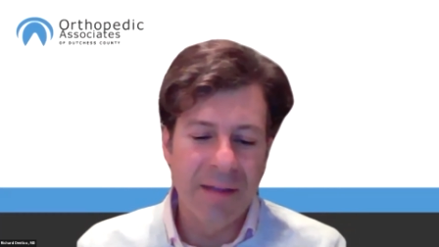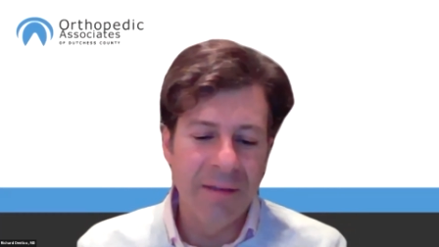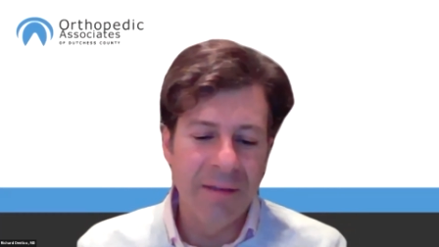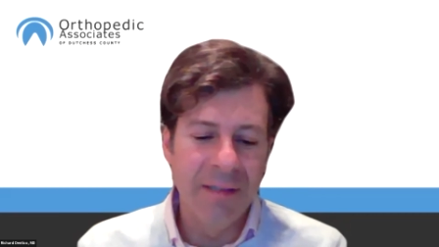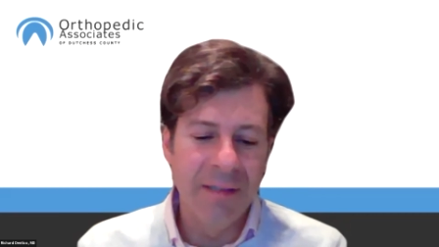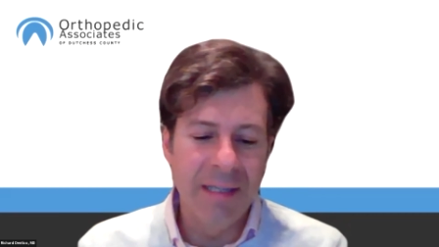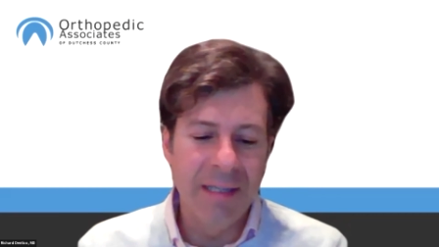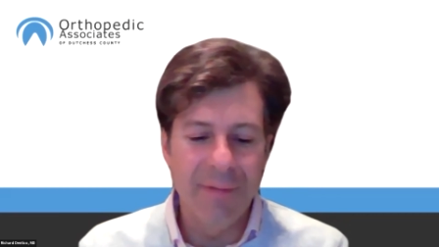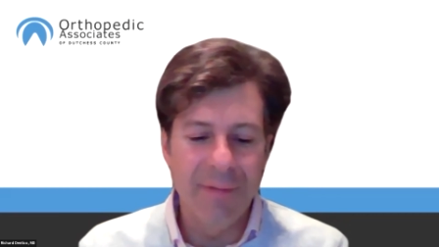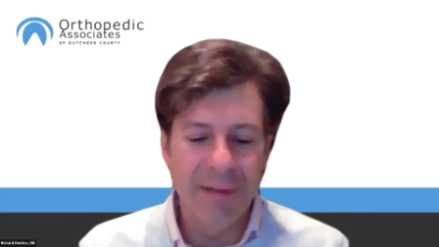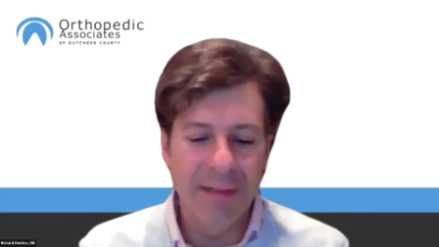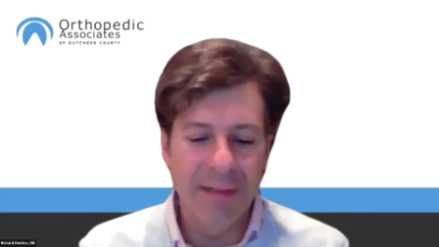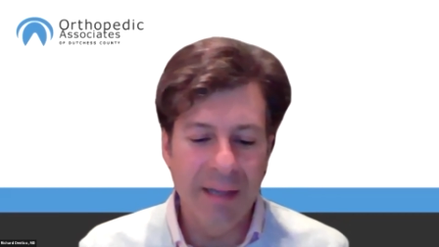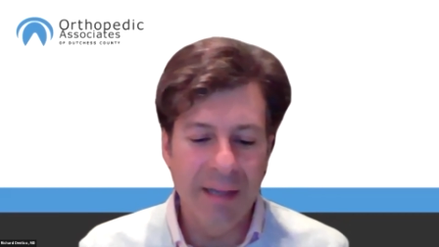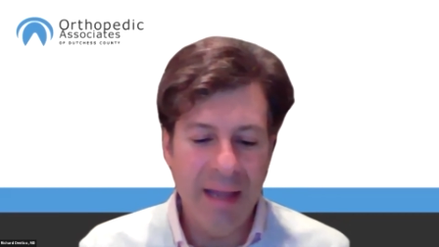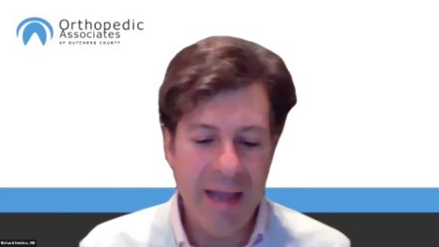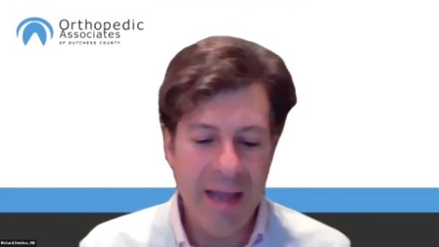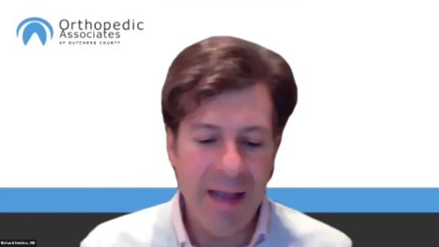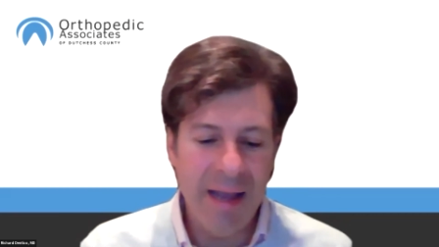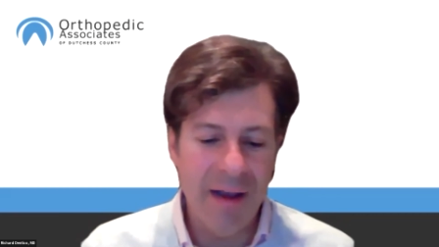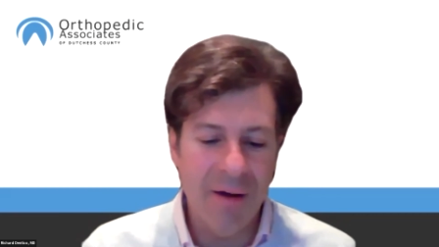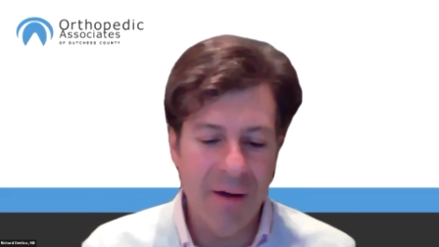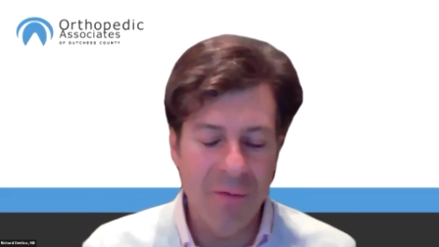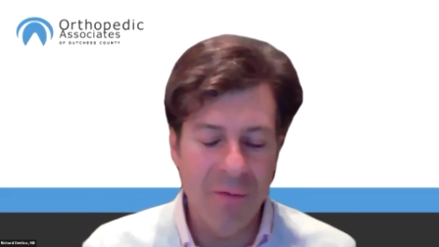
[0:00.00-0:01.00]
Leaving the
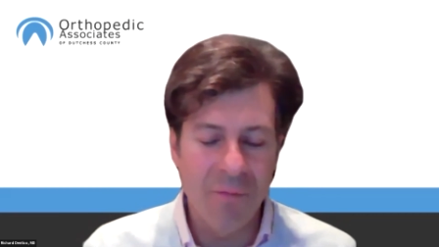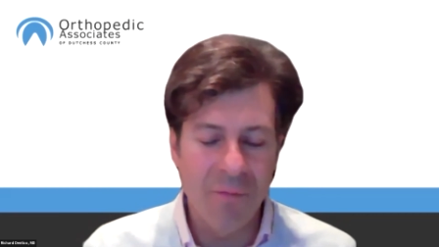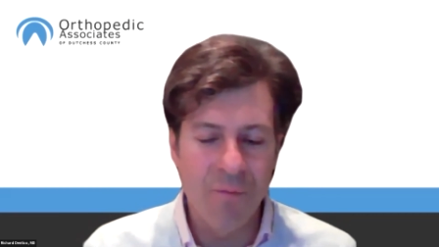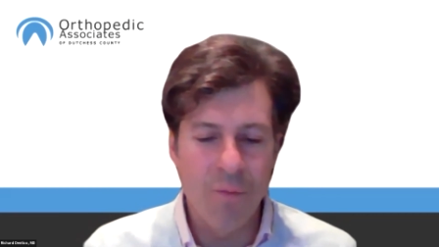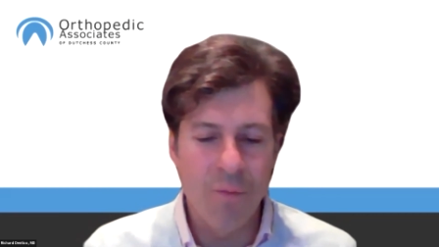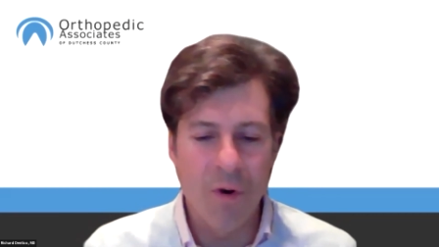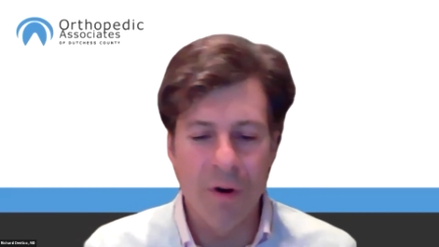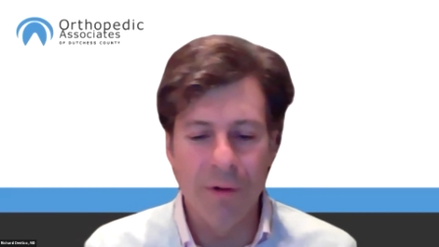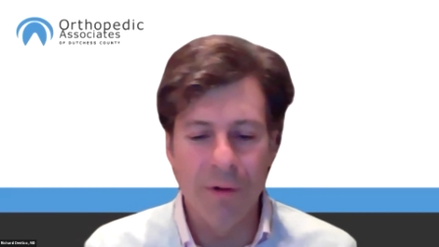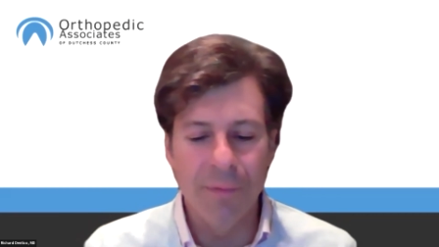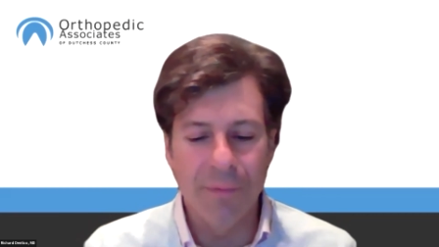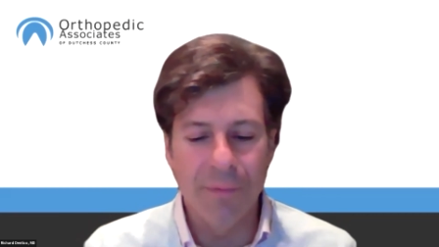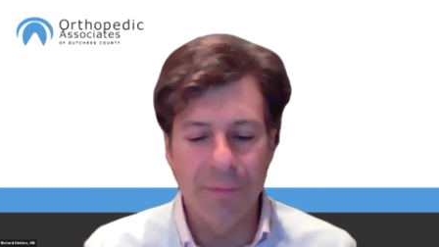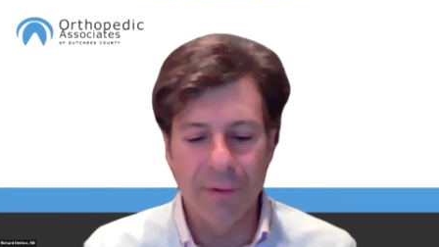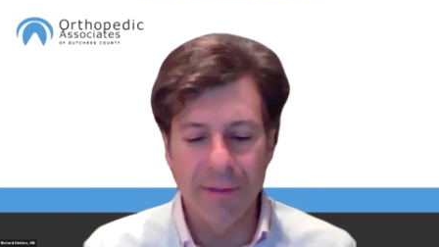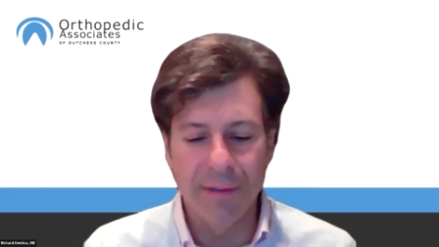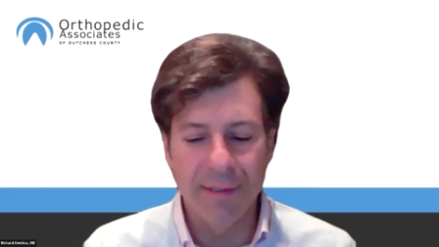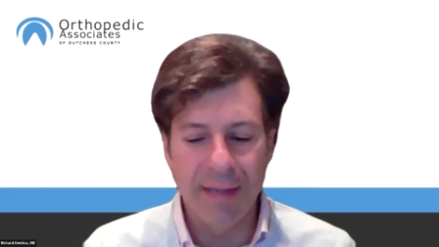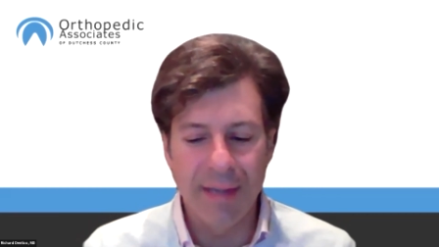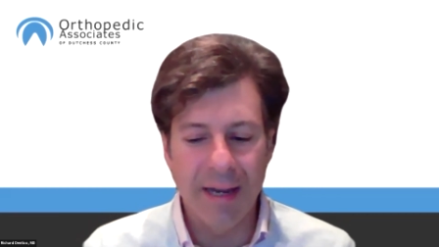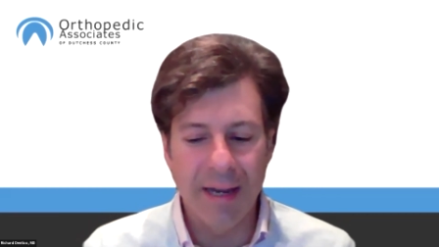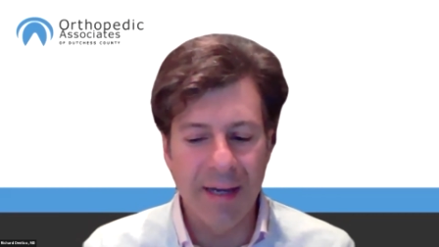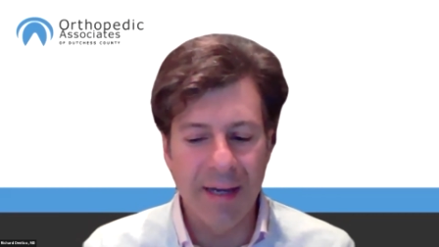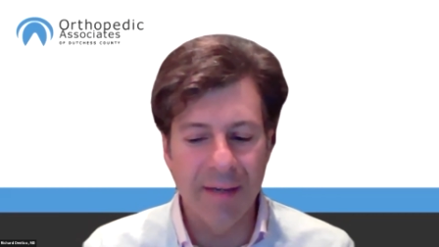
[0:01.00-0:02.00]
hair world for a
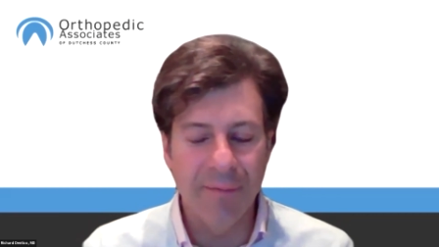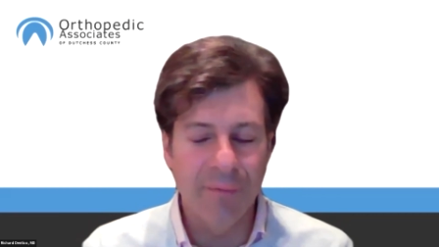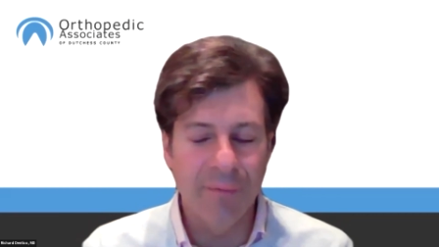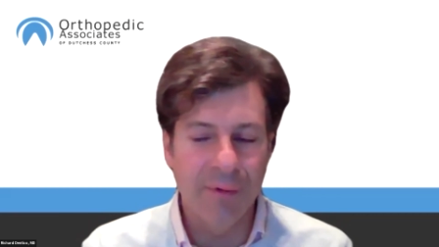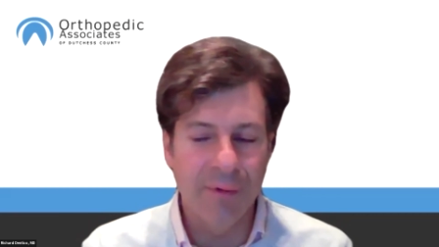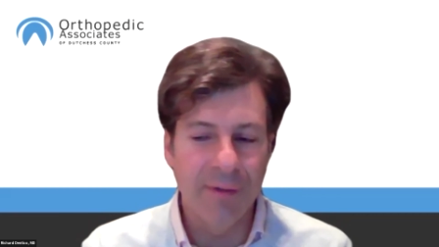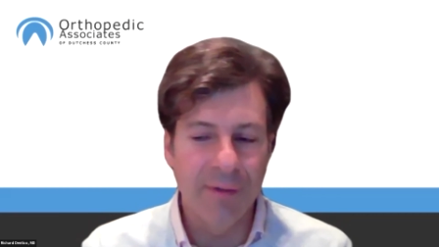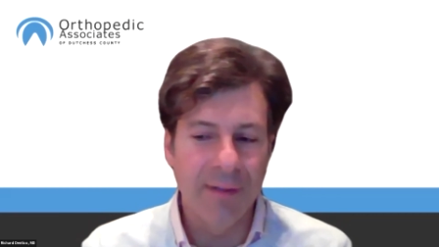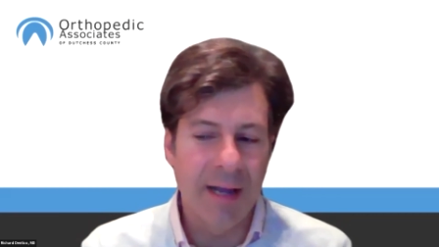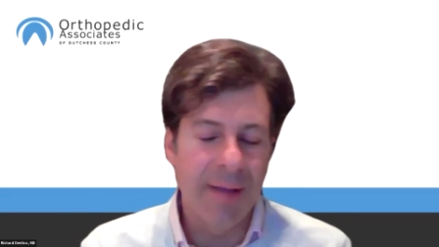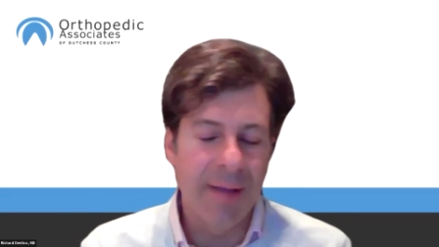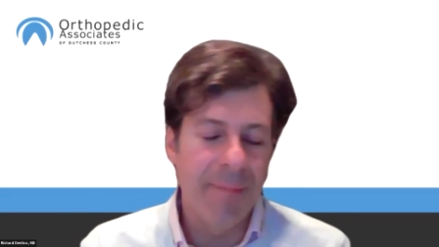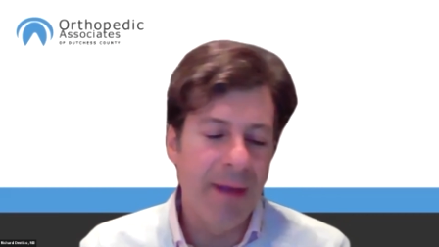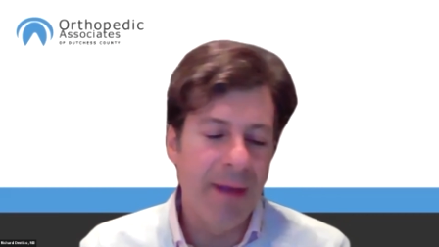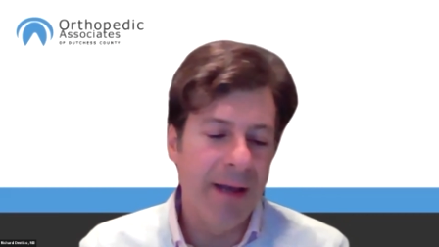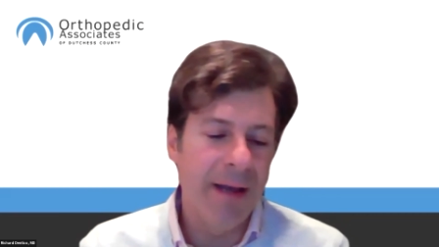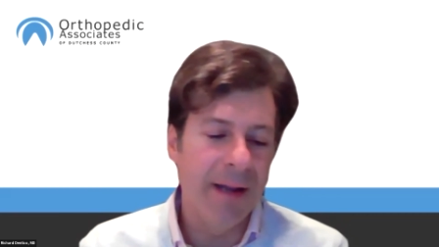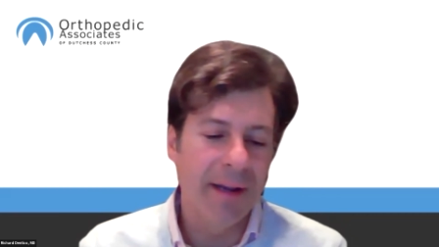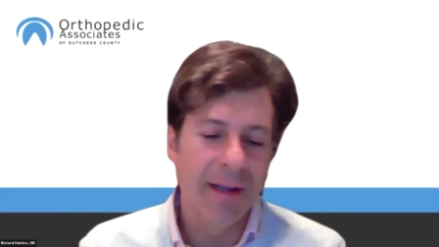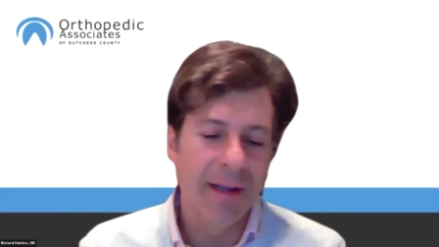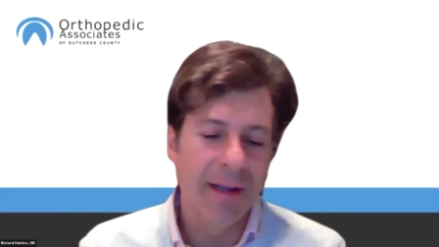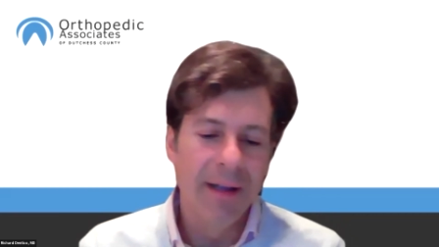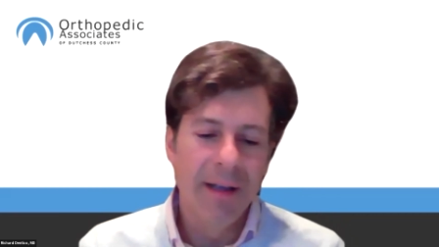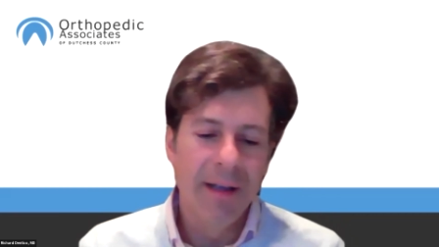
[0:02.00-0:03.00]
second, for a
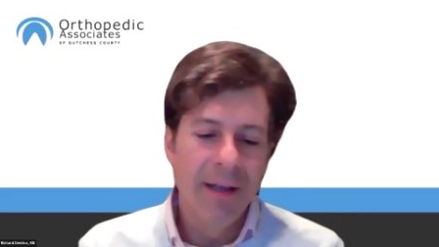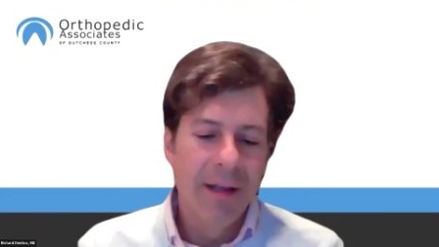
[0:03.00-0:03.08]
diabetic,